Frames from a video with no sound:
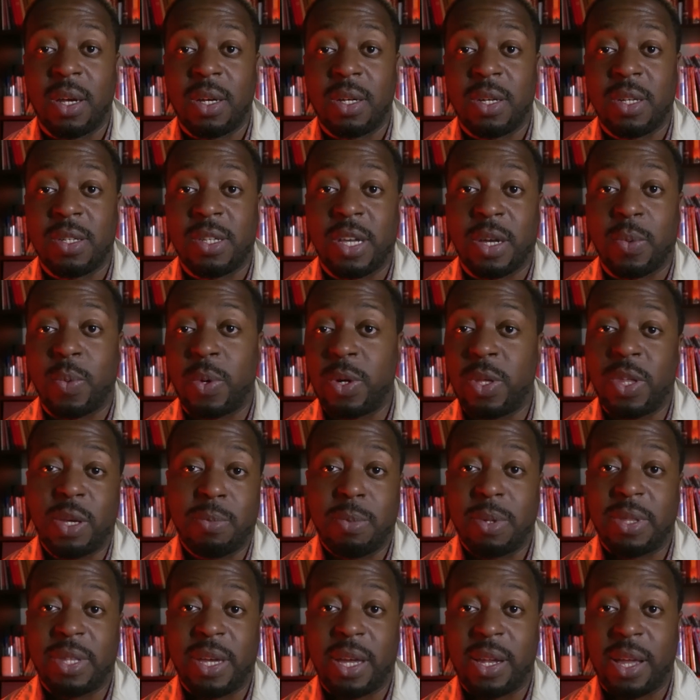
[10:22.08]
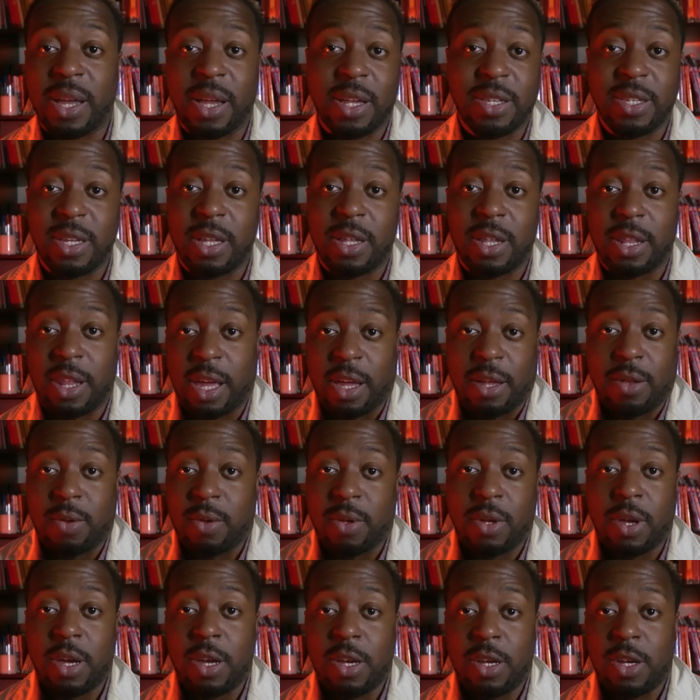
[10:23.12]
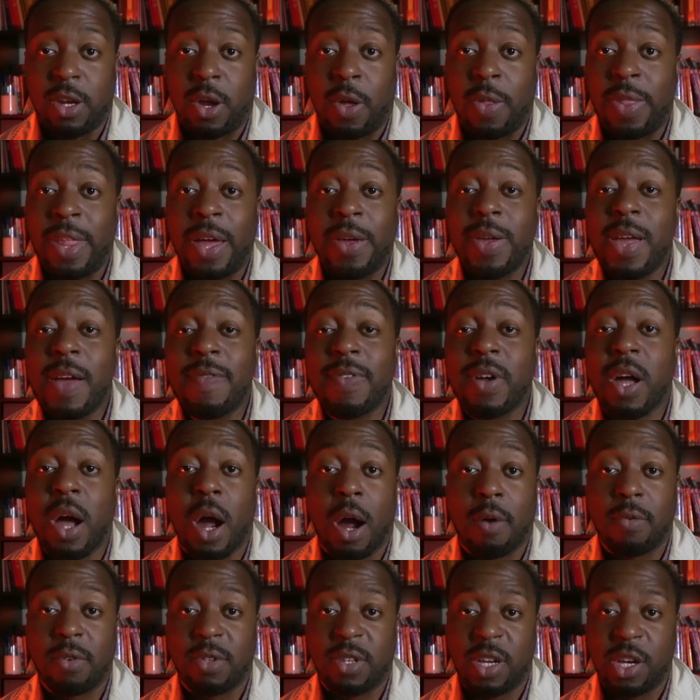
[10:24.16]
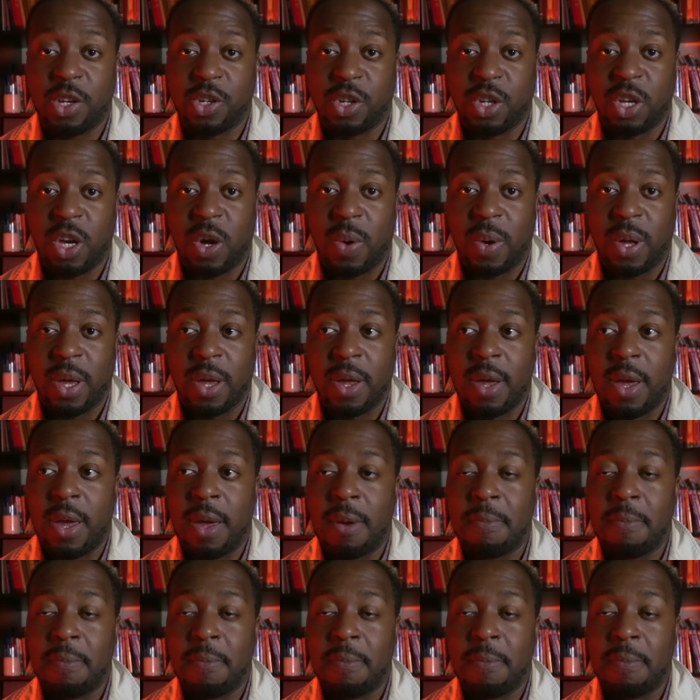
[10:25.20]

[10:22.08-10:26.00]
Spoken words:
It's like, what do you think about that? Like, is it like, now you have a conversation going.